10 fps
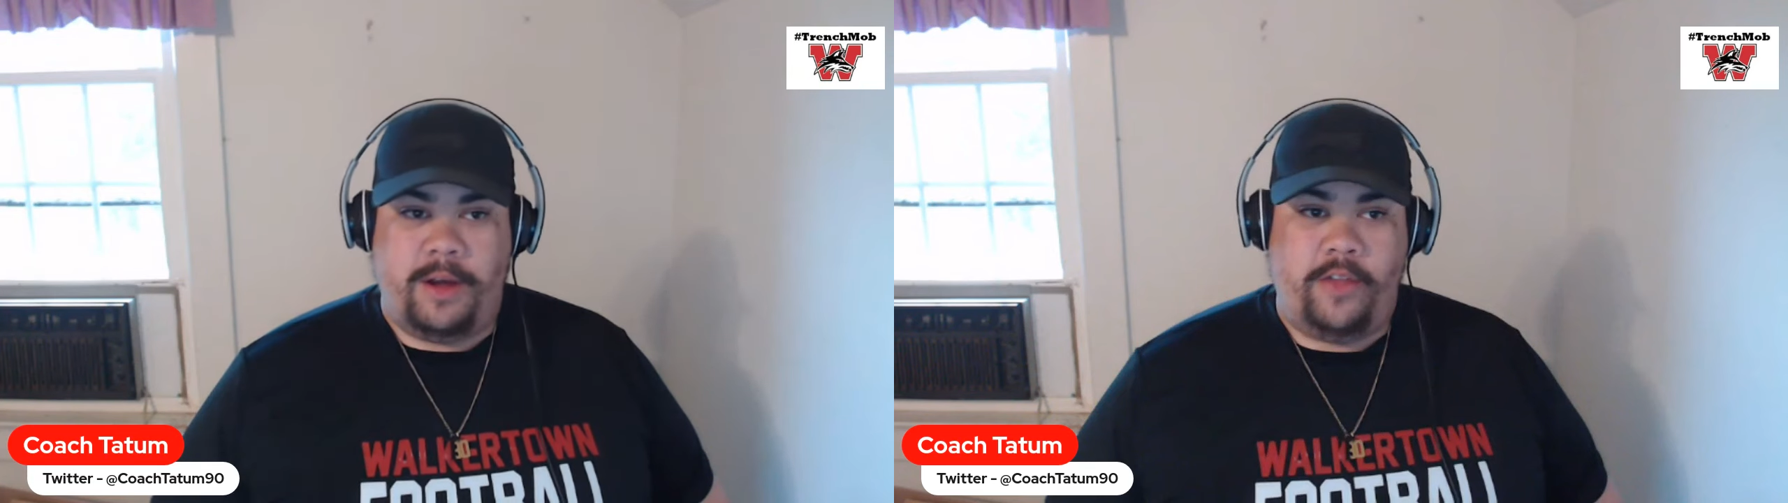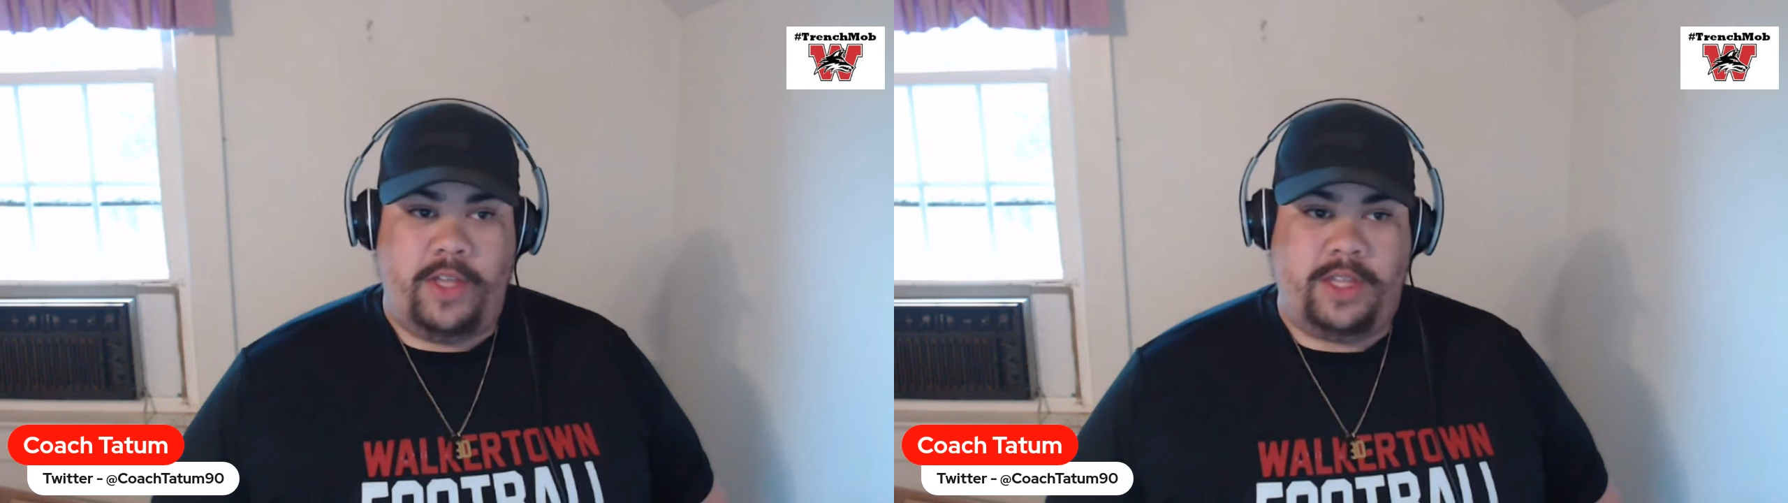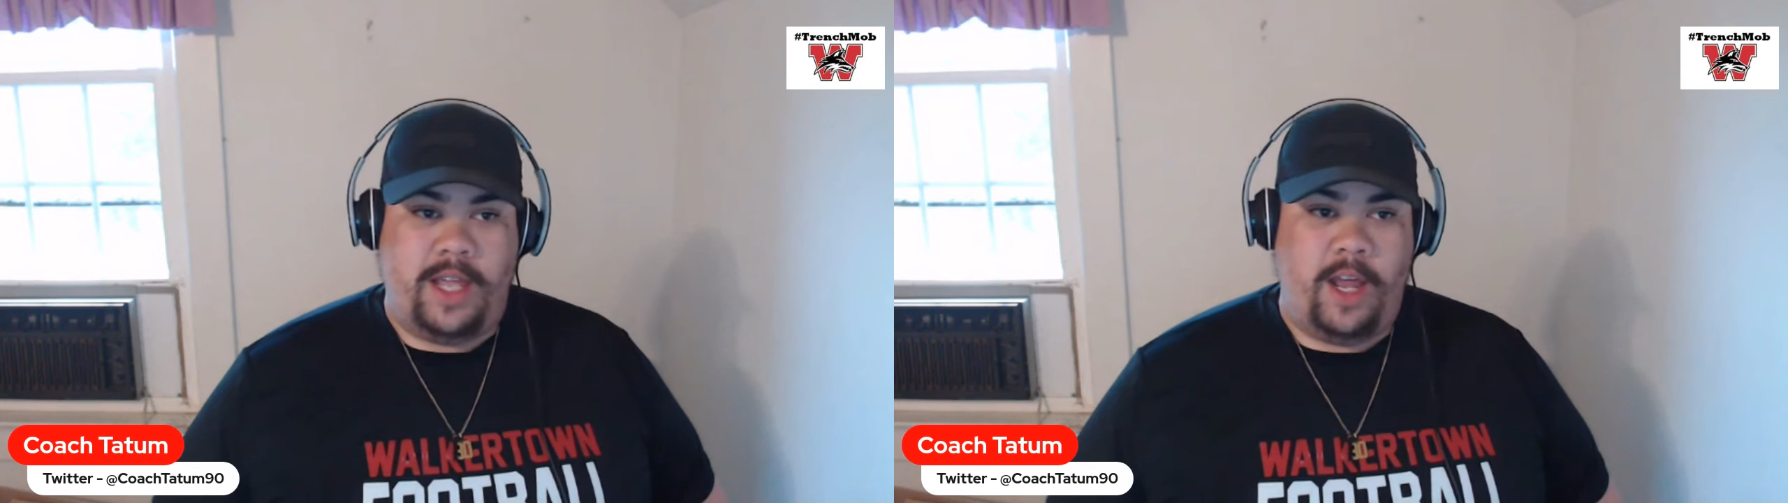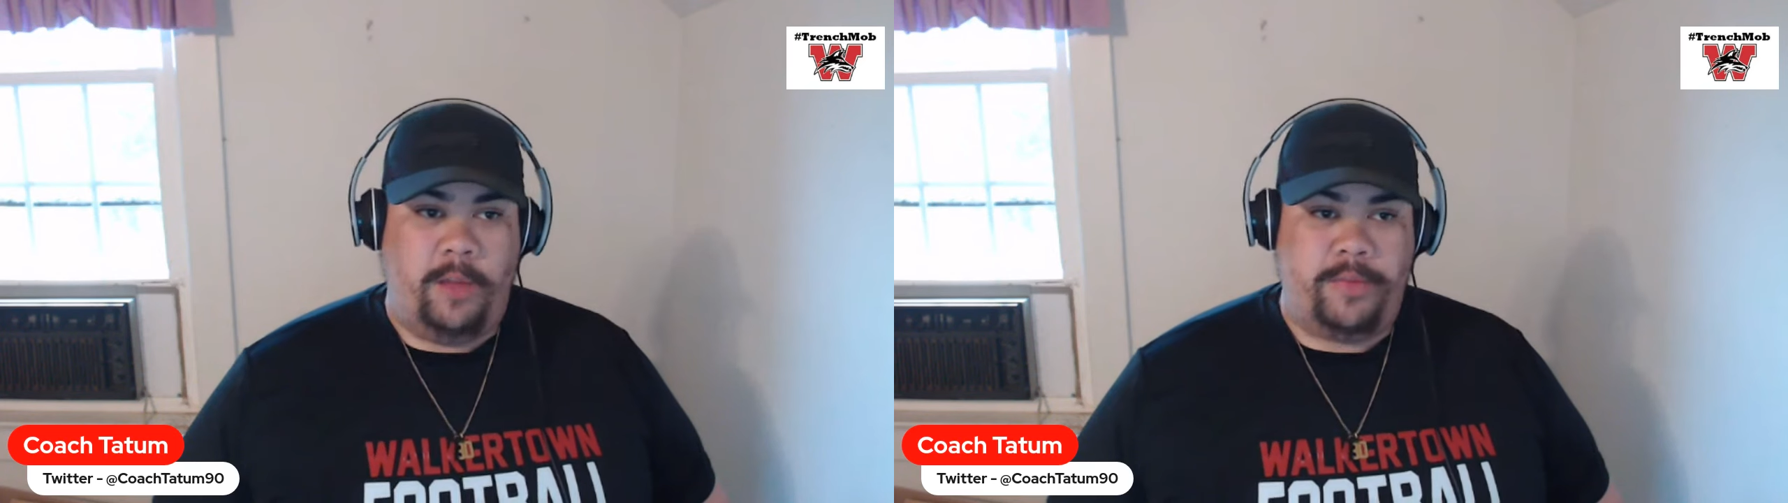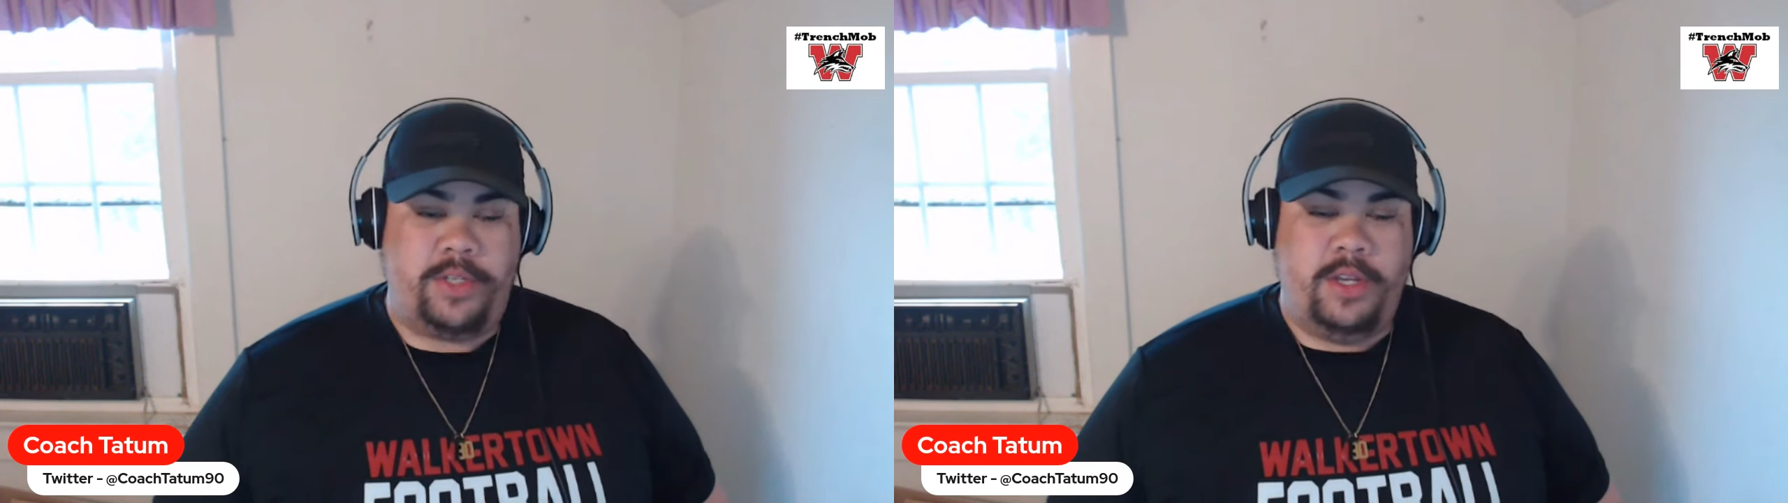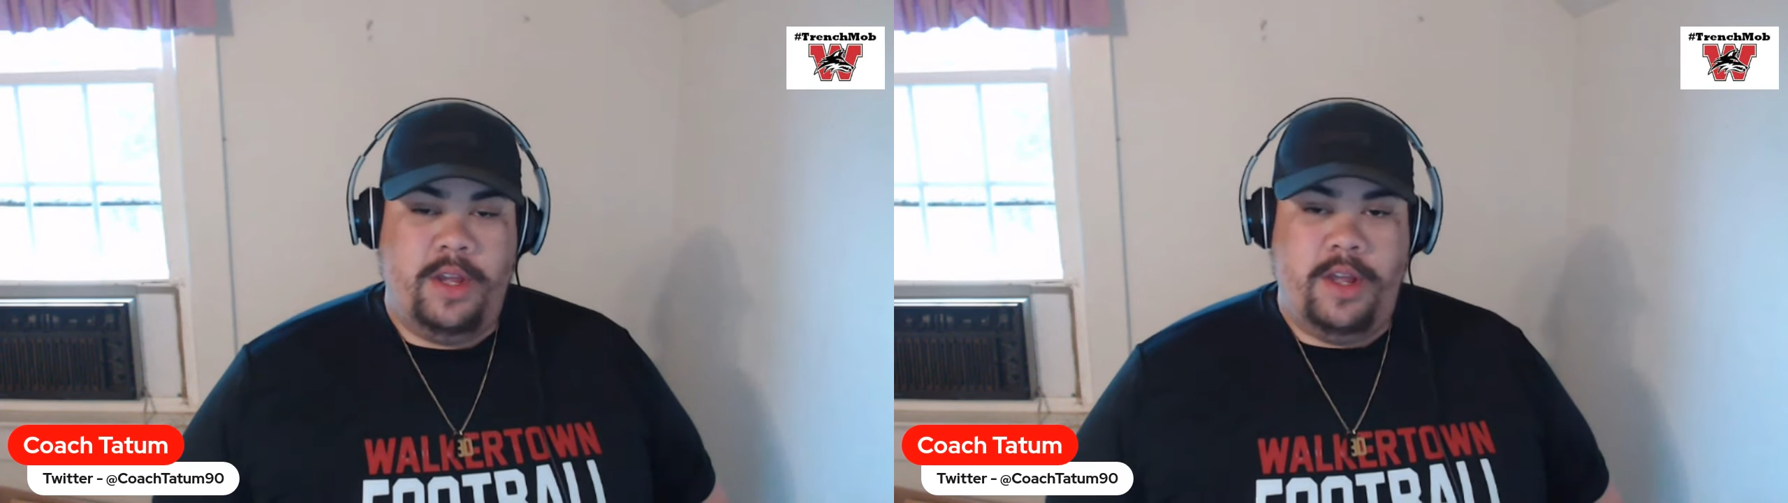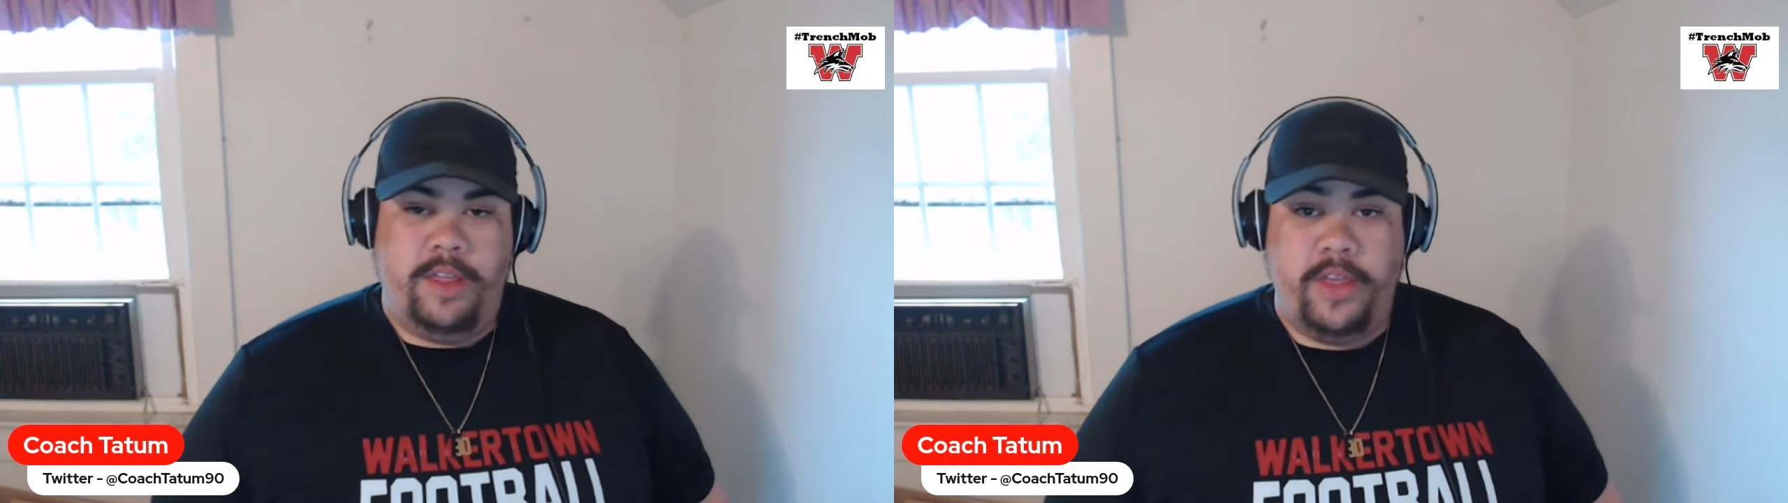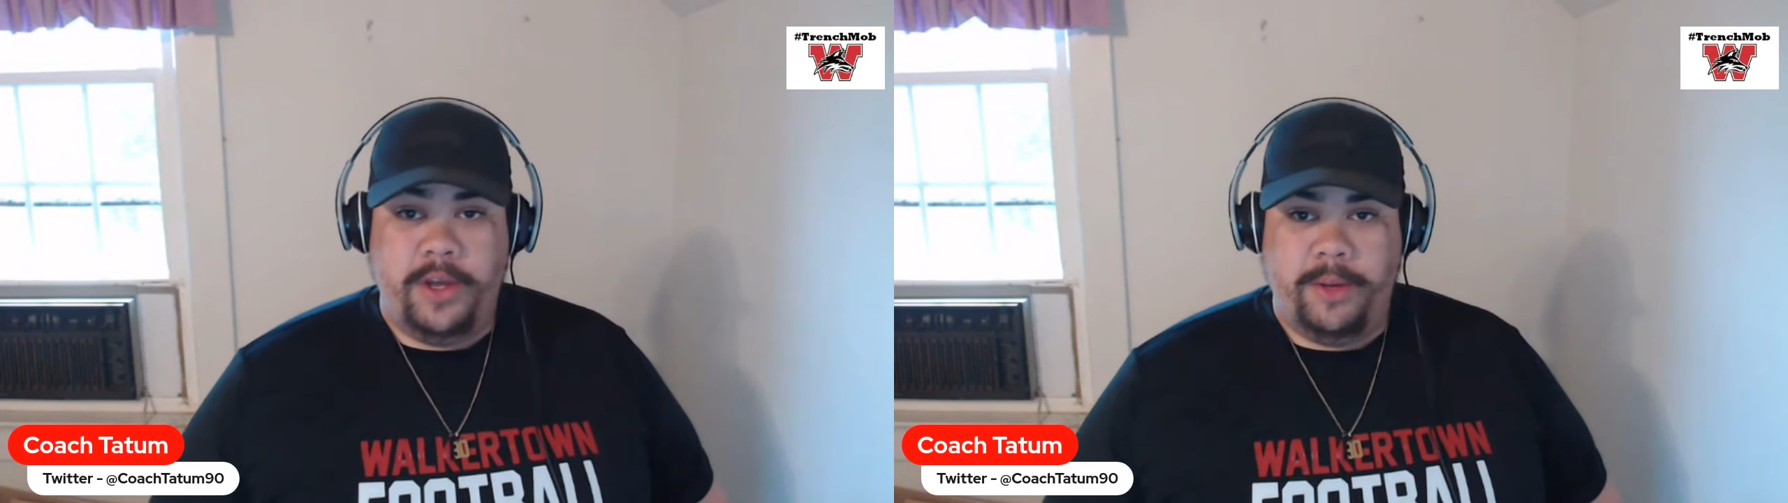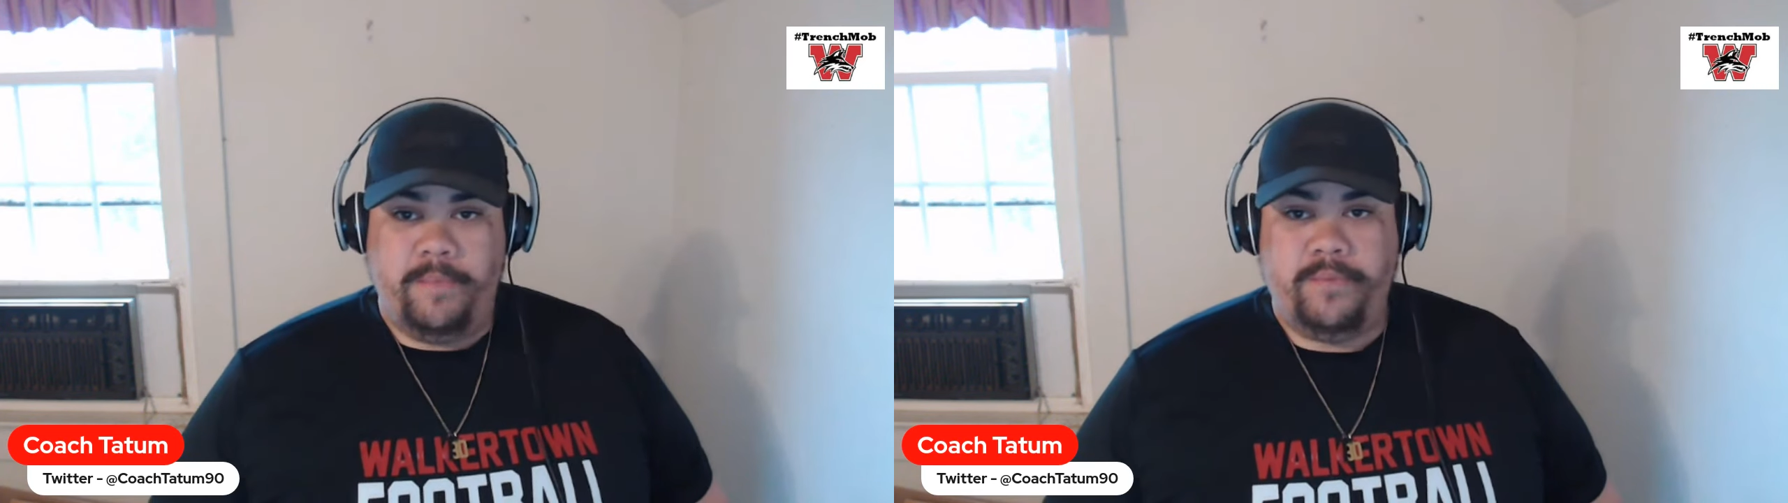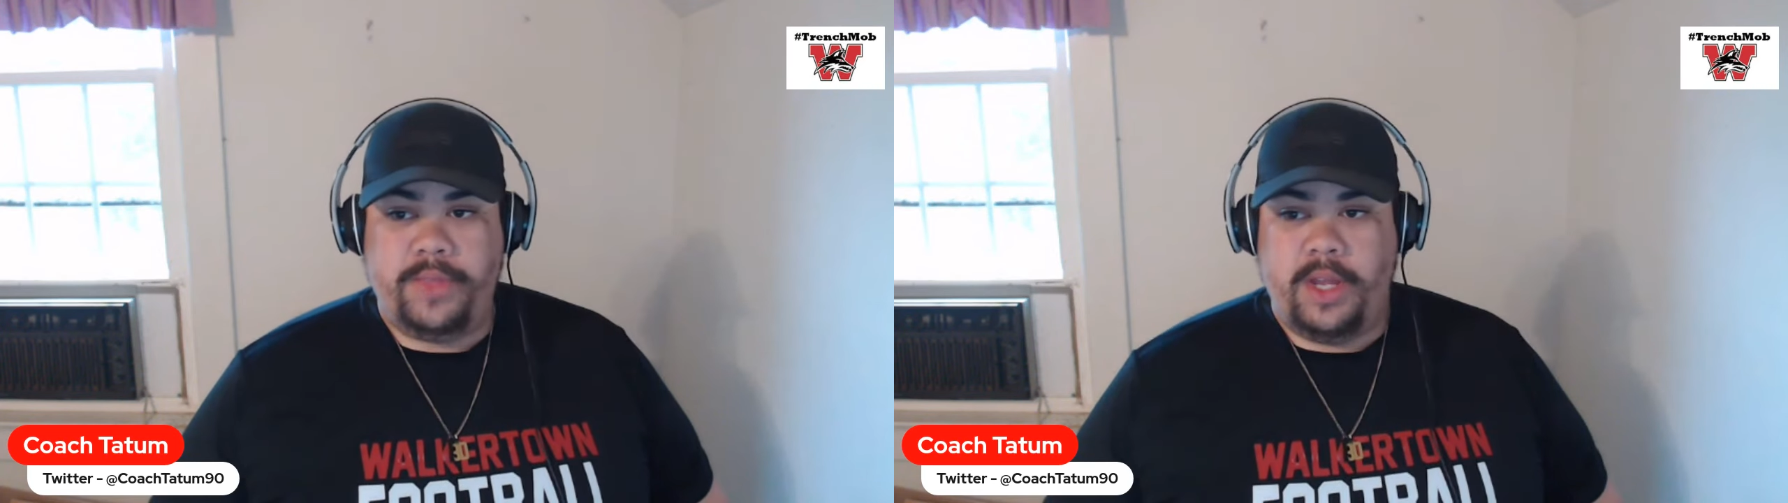I think that helps them